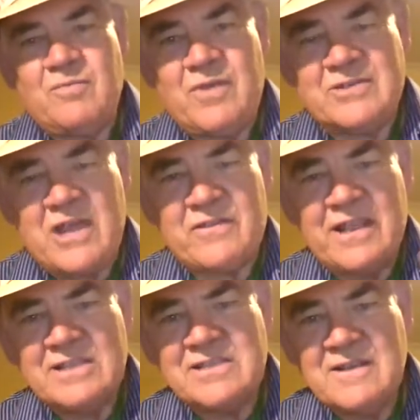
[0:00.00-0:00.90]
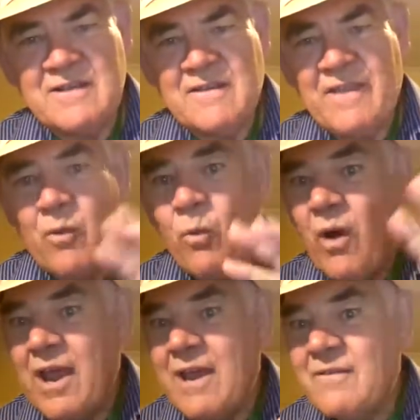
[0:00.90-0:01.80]
Those athletes, they
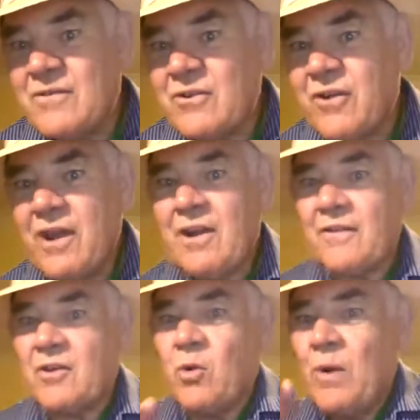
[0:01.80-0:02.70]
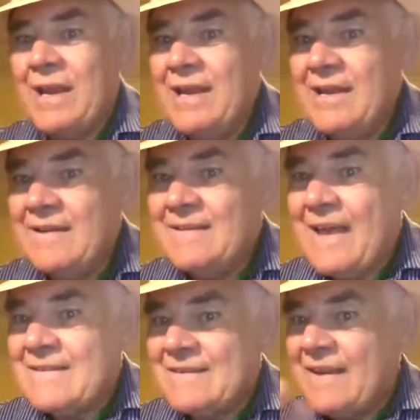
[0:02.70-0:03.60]
wave to the crowd like the Queen
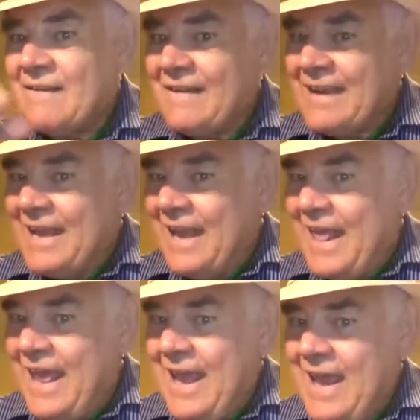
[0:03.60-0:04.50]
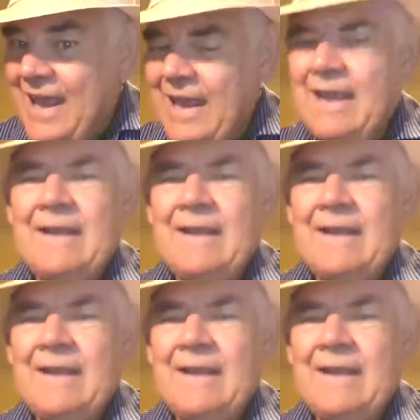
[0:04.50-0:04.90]
does, you know, g'day.